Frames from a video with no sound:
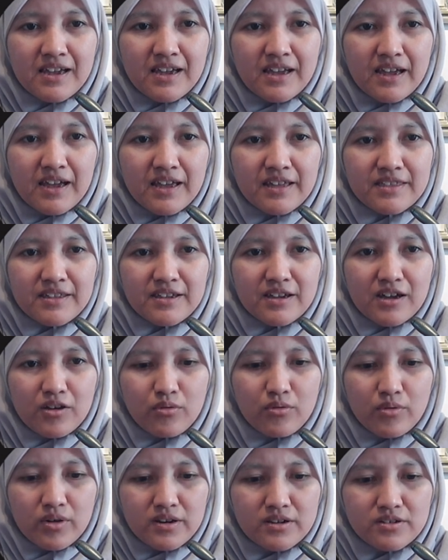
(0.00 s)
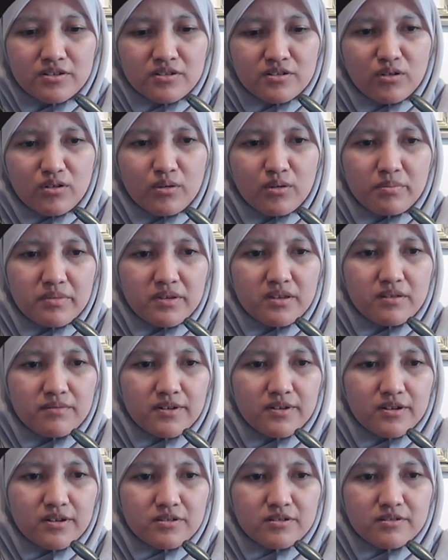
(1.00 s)
I think I want to just copy
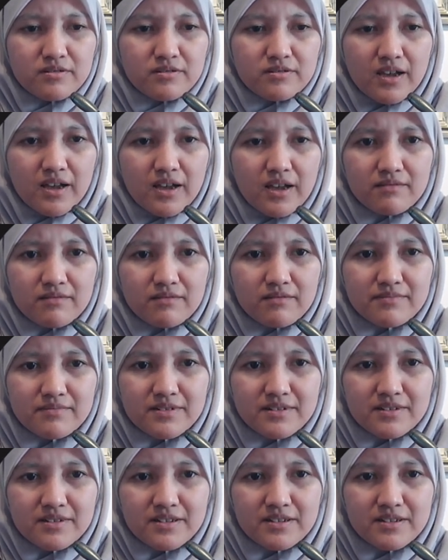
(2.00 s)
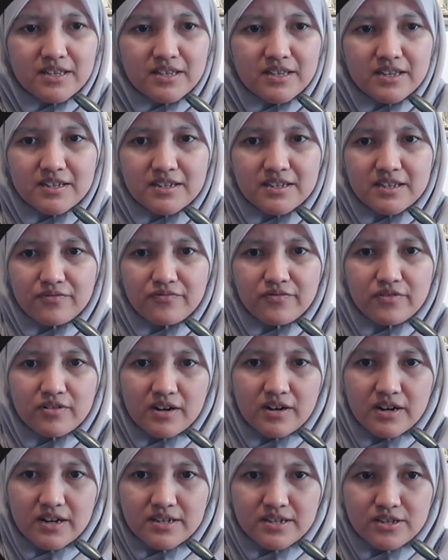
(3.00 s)
because yeah, is it easy for
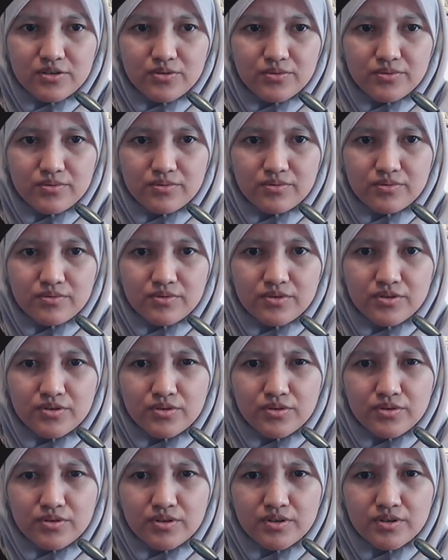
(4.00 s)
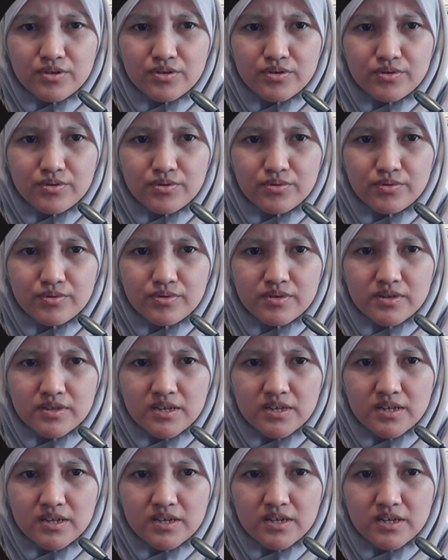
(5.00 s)
us to just
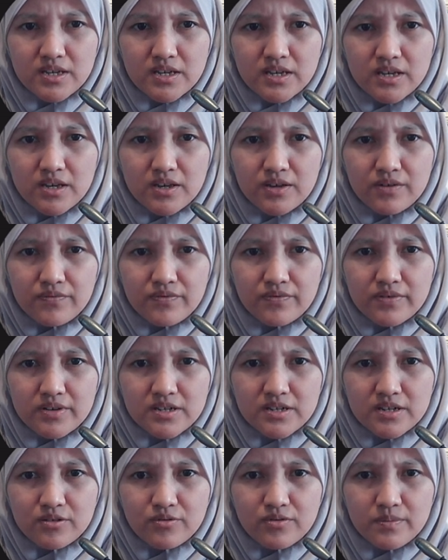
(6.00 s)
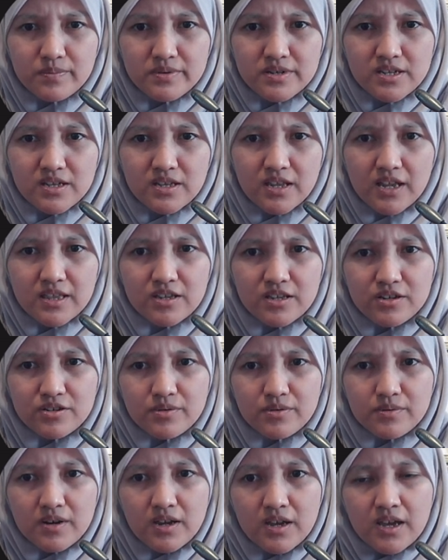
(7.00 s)
using if isn't represented the job.
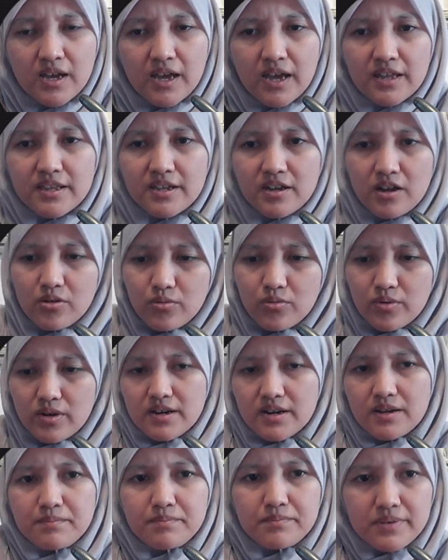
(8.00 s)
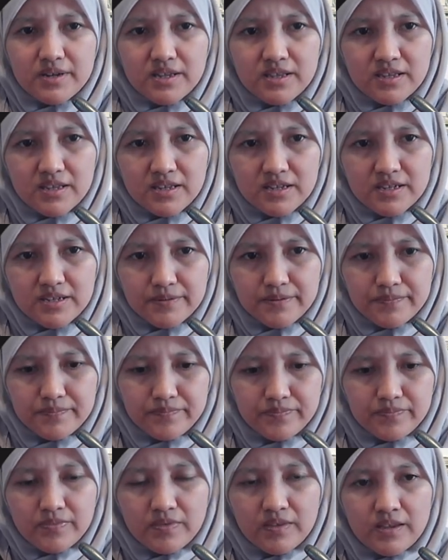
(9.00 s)
I think I wanna print this.
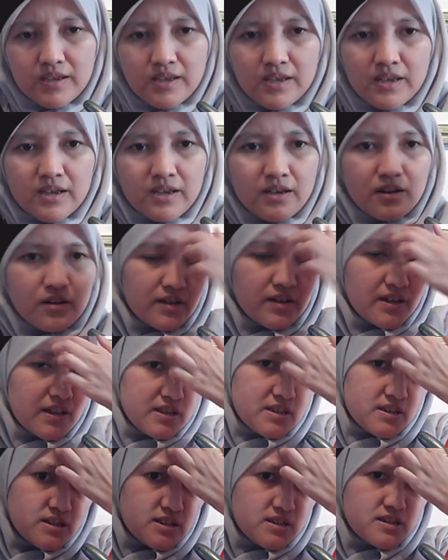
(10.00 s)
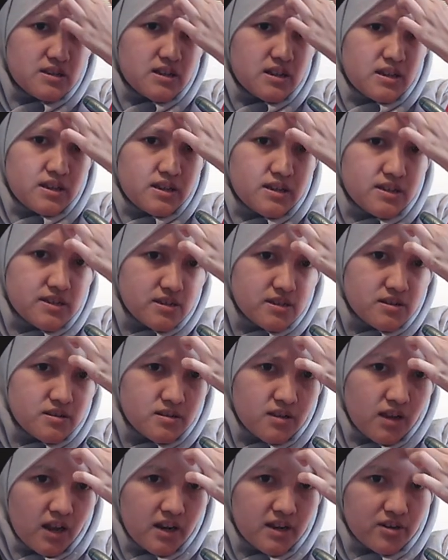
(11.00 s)
Okay, this is the list.
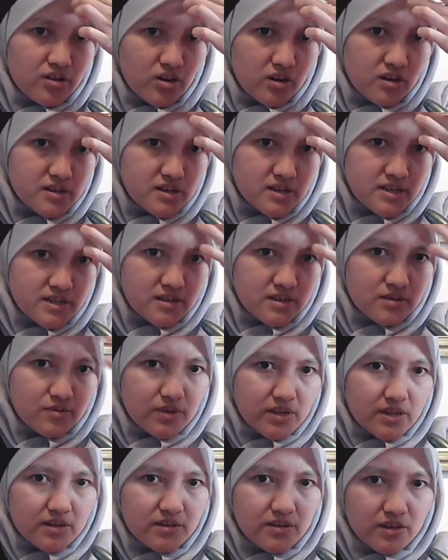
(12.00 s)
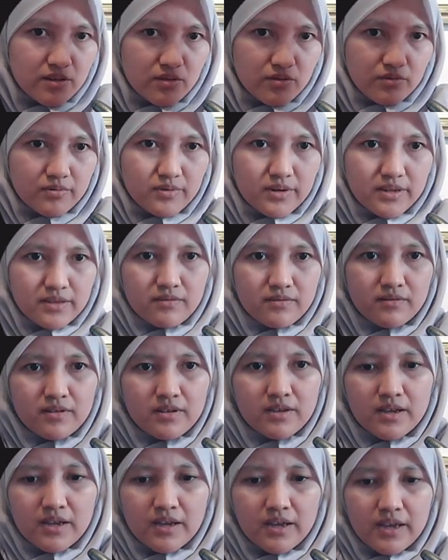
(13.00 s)
Alien colors green, yellow, red.
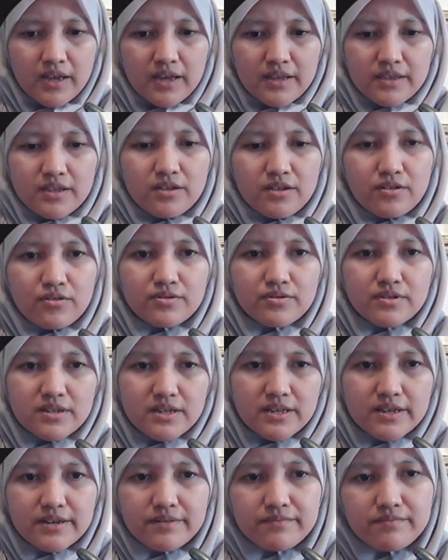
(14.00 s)
I think using